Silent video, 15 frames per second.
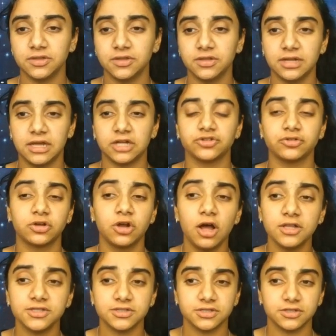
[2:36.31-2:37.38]
and the natural
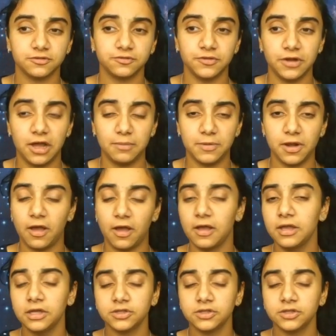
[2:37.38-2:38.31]
causes of phenomena.